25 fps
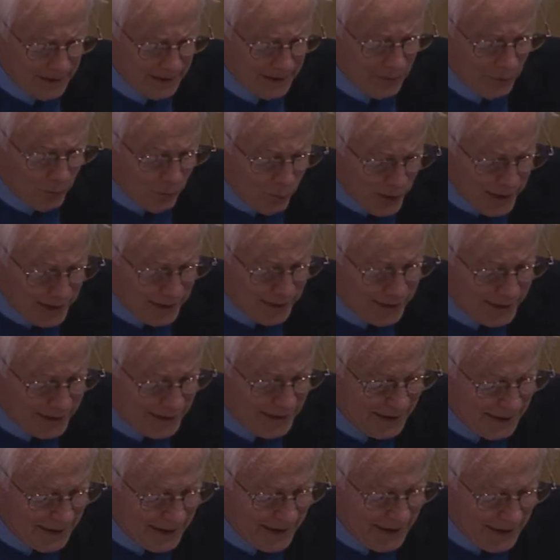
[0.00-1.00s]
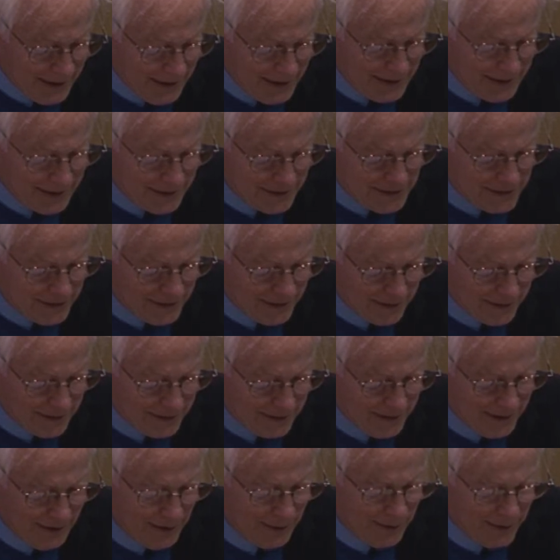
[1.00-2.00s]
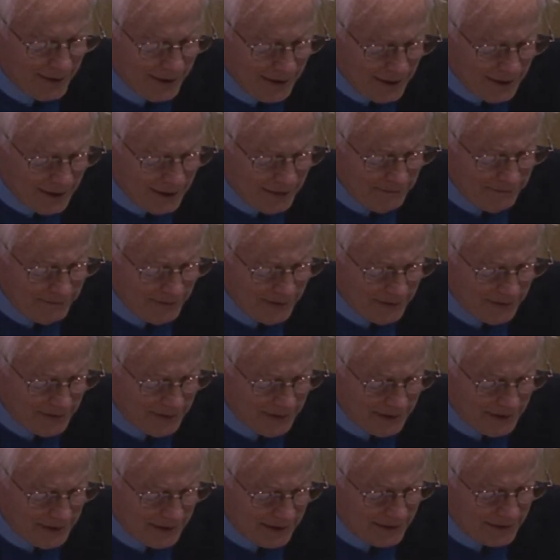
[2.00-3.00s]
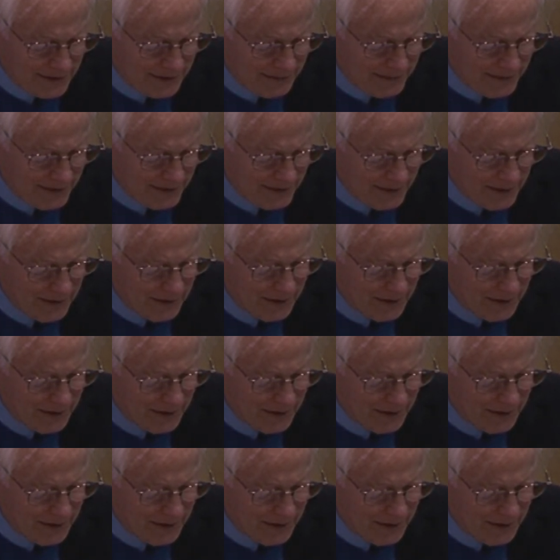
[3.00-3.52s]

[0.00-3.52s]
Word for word: where in any dictionary or in any founding document